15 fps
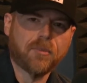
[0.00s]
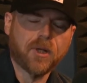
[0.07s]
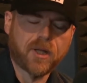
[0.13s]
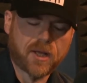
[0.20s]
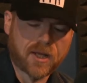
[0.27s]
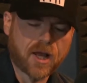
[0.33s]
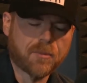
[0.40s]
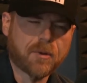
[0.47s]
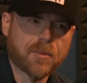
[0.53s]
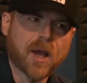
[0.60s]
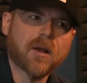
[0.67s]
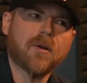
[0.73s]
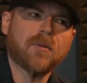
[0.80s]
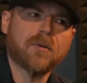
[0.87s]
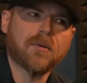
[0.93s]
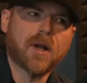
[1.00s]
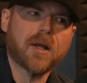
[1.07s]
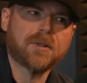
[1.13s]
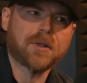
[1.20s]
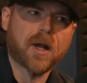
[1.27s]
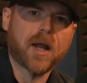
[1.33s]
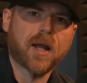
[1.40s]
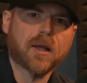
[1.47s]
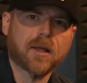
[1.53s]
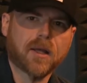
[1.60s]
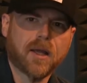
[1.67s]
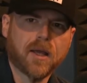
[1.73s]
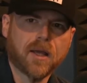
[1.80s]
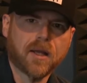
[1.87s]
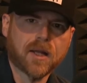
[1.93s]
But it got me back on the right track.
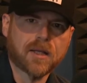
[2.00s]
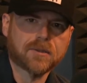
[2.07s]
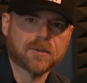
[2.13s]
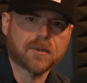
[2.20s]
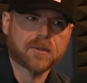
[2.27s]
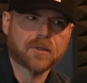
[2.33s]
And did, was, did you